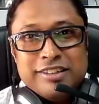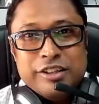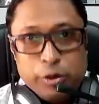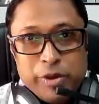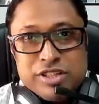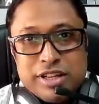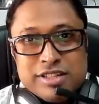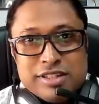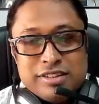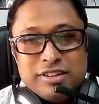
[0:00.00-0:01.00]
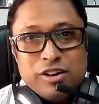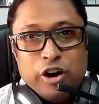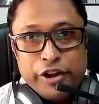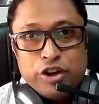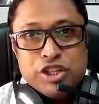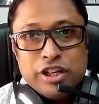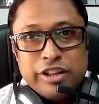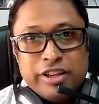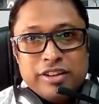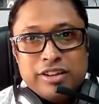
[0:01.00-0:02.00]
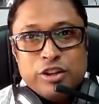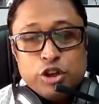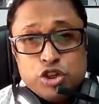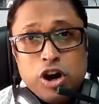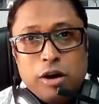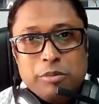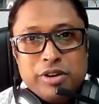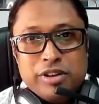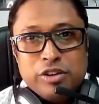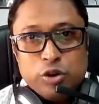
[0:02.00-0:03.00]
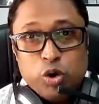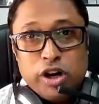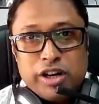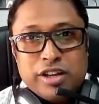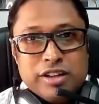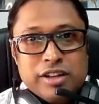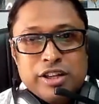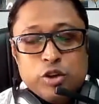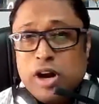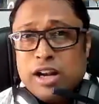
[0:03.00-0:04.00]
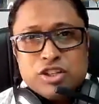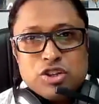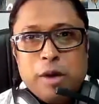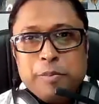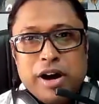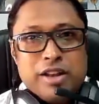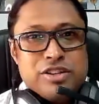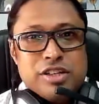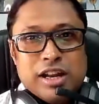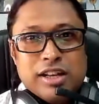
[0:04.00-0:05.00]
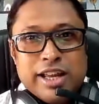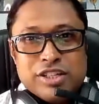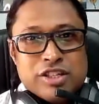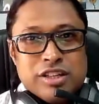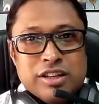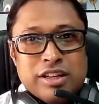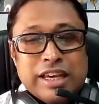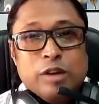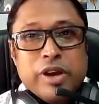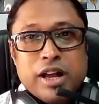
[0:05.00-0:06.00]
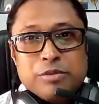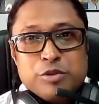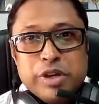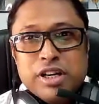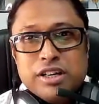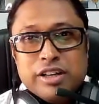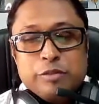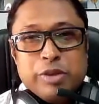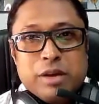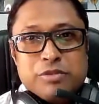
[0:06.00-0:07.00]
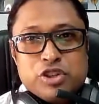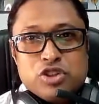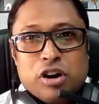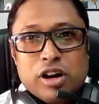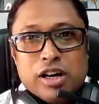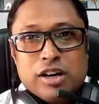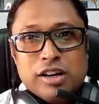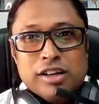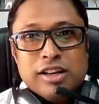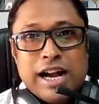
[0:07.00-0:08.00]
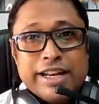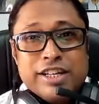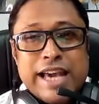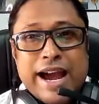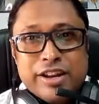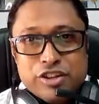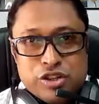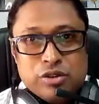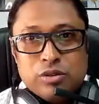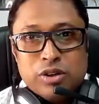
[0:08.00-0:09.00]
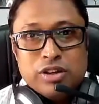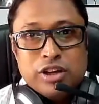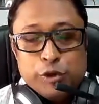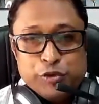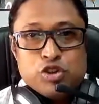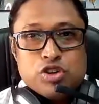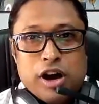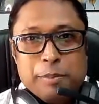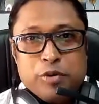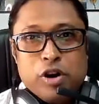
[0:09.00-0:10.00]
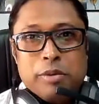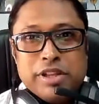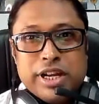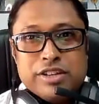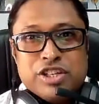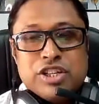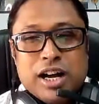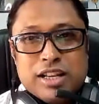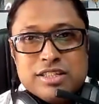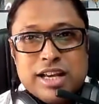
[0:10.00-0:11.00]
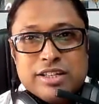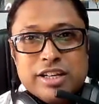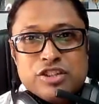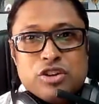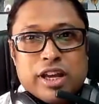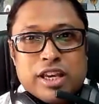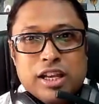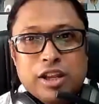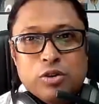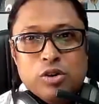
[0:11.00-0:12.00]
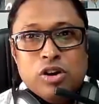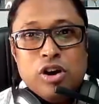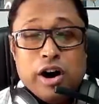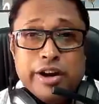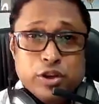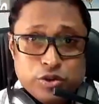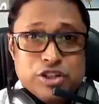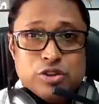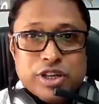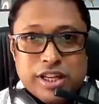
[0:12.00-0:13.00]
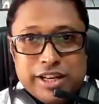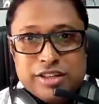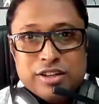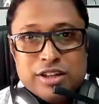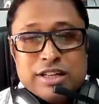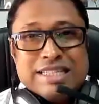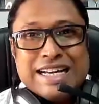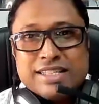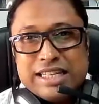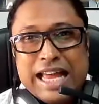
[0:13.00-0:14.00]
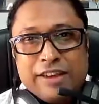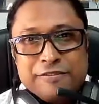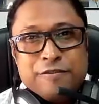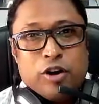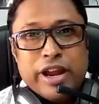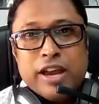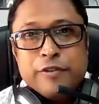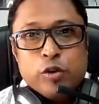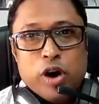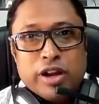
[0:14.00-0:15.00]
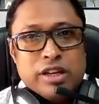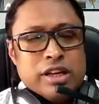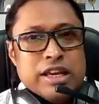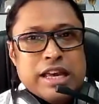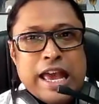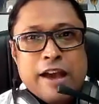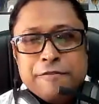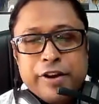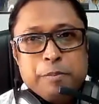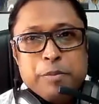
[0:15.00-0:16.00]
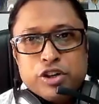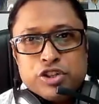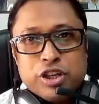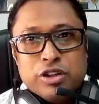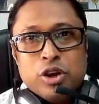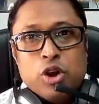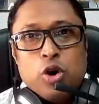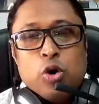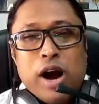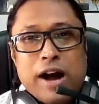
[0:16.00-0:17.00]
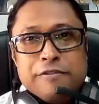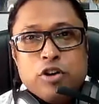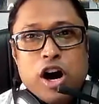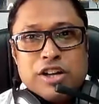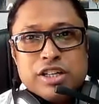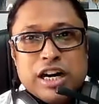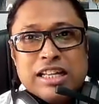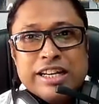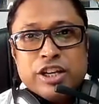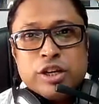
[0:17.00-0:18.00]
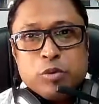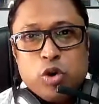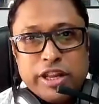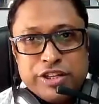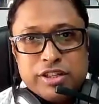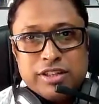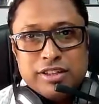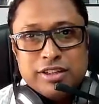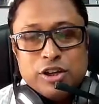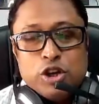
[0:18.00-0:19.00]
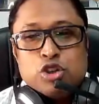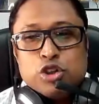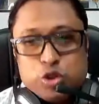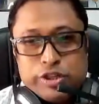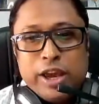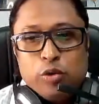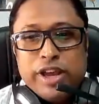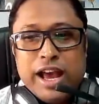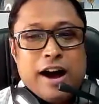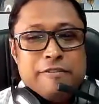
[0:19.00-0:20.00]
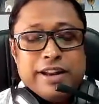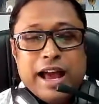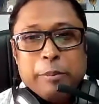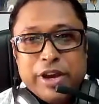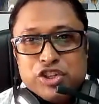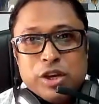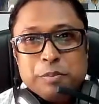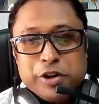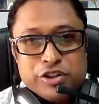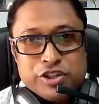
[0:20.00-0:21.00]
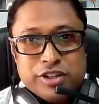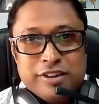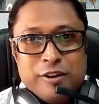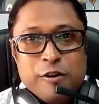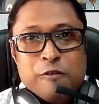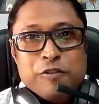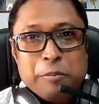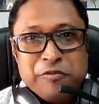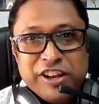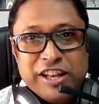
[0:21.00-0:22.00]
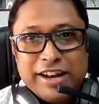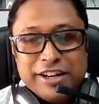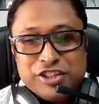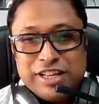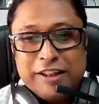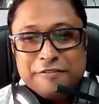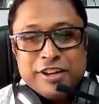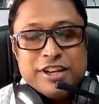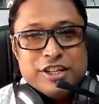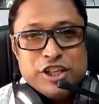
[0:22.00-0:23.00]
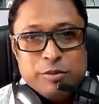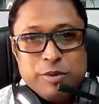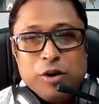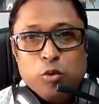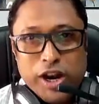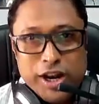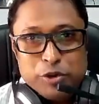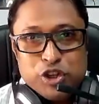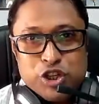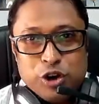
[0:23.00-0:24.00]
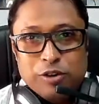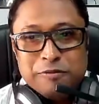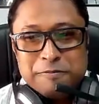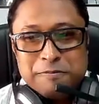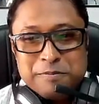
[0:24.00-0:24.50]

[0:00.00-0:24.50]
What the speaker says: your business or your journey, your job, your work. You can't stop until unless it becomes bigger, it becomes stronger, and it carries you. If you stop, probably there is a chance that it's going to kill you or you need to kill it. That's life for everyone, every person who have got a leadership quality. So today we have an amazing person from Finland itself. Dima, welcome to the show.